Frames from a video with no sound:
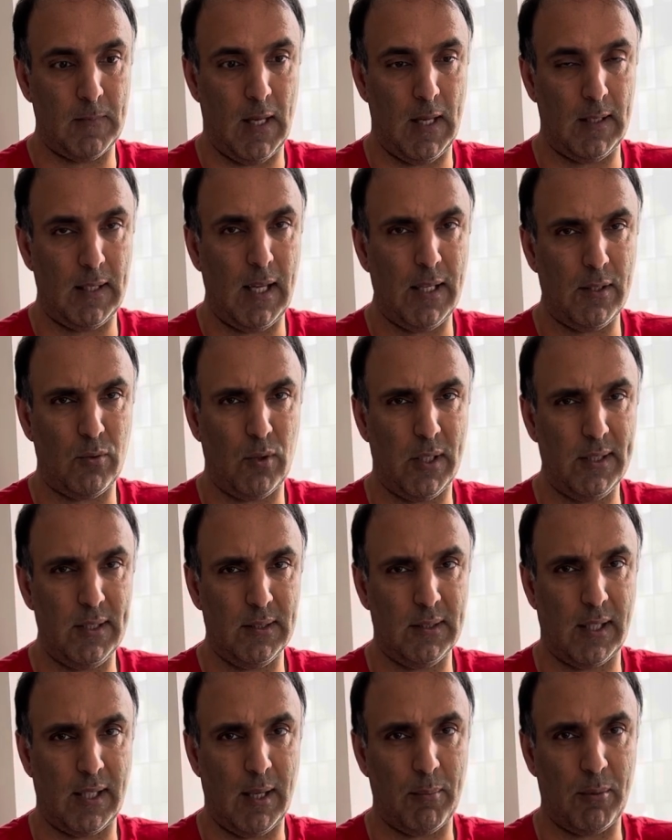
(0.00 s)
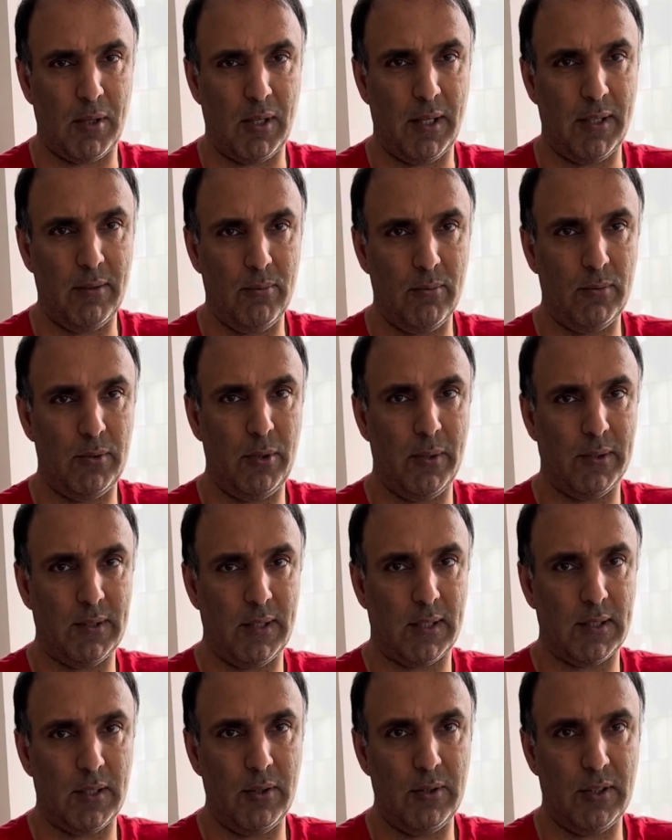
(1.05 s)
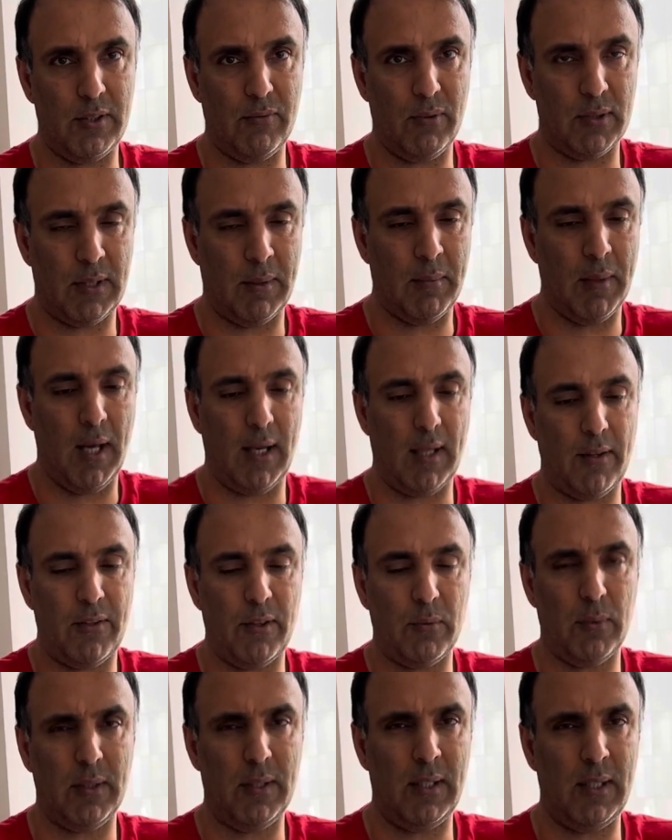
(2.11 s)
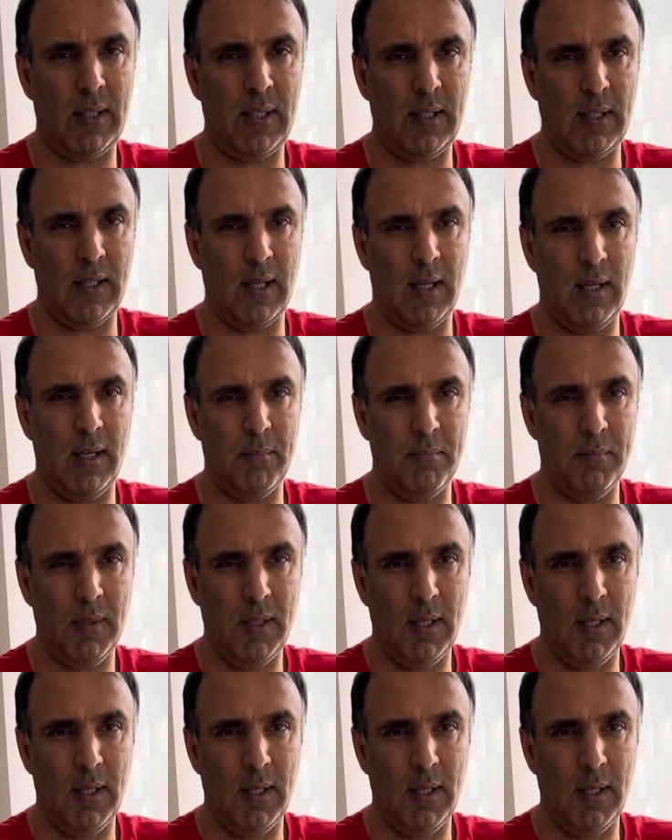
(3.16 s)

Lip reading: That is right, isn't it, camera guy? US exclusive, wasn't it? And I think when the